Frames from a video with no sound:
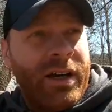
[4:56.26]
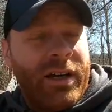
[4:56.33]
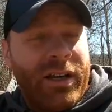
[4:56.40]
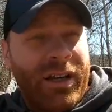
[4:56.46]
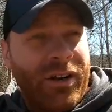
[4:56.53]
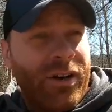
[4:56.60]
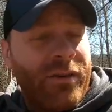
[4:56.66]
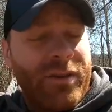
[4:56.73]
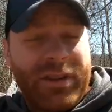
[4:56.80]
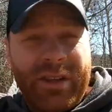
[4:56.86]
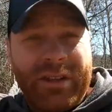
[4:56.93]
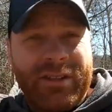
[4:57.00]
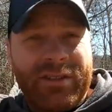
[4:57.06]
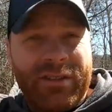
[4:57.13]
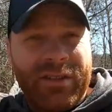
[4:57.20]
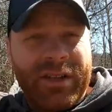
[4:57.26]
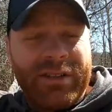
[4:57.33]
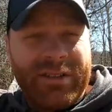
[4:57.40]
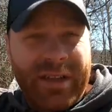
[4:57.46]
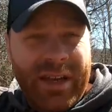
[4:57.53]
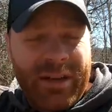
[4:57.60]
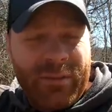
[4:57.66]
you know everything's still at
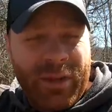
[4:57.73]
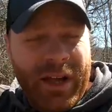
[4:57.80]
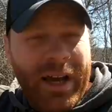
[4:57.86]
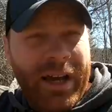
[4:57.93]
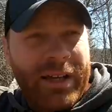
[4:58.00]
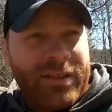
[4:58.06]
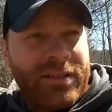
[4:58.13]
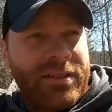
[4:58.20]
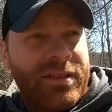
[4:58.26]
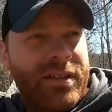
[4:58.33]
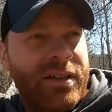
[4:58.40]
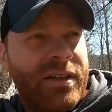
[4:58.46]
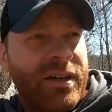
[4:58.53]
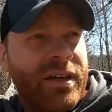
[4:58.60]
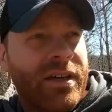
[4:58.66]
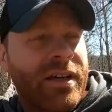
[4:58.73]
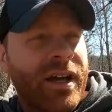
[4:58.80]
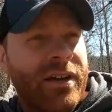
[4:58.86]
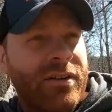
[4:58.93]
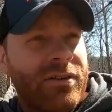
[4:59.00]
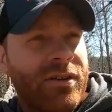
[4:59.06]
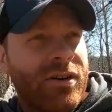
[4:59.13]
sandblast and i
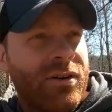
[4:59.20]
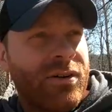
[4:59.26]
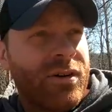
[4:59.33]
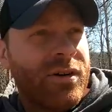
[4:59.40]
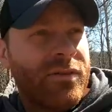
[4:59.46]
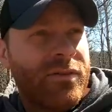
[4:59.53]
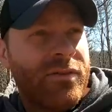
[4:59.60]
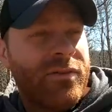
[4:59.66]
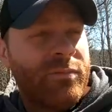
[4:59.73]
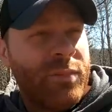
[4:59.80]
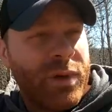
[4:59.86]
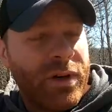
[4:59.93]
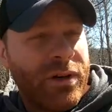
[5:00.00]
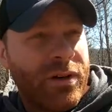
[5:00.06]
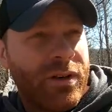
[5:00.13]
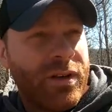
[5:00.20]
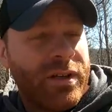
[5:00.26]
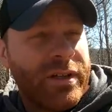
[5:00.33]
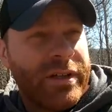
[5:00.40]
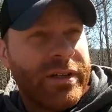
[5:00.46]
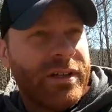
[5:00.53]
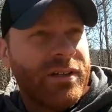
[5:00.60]
don't know if bill
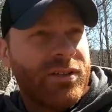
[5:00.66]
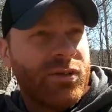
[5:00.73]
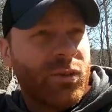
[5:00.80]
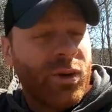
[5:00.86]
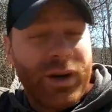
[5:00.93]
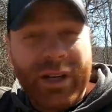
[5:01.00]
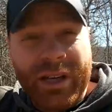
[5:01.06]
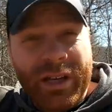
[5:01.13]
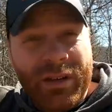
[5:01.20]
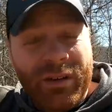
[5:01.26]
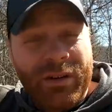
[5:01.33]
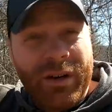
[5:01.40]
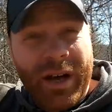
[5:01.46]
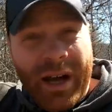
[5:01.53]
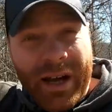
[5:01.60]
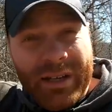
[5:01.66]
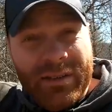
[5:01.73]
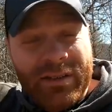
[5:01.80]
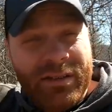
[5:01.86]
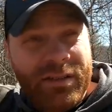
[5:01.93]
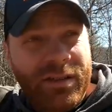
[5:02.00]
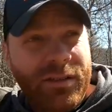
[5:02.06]
is working or not
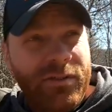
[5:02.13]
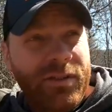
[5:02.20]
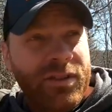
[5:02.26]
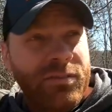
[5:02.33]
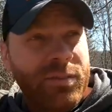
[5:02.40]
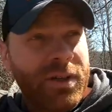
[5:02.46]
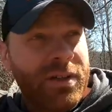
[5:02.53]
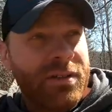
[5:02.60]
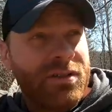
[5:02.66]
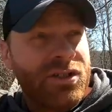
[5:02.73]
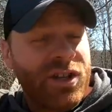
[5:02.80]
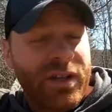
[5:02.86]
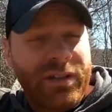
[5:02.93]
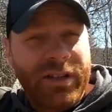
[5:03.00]
if he's been shut